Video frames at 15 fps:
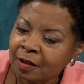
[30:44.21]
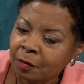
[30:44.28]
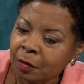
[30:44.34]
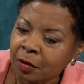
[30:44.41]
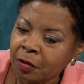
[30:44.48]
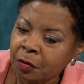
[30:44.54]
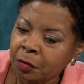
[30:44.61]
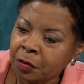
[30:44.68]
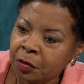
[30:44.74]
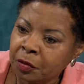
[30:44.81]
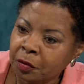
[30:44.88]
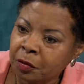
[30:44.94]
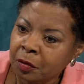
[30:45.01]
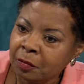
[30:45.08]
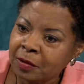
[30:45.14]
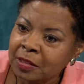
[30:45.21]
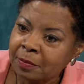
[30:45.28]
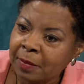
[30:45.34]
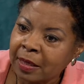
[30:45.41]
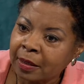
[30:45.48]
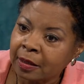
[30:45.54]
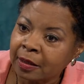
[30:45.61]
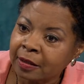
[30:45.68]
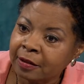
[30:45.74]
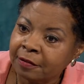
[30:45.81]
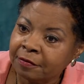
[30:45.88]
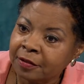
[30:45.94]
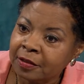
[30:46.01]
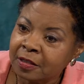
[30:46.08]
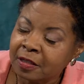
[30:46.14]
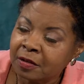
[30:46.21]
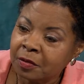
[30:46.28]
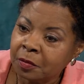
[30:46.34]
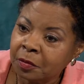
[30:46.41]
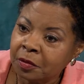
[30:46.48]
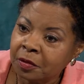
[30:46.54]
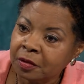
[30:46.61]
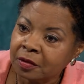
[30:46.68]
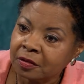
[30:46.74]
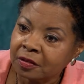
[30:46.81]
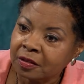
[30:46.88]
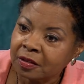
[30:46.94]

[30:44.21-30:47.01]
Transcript: what you were doing was making a difference in the world.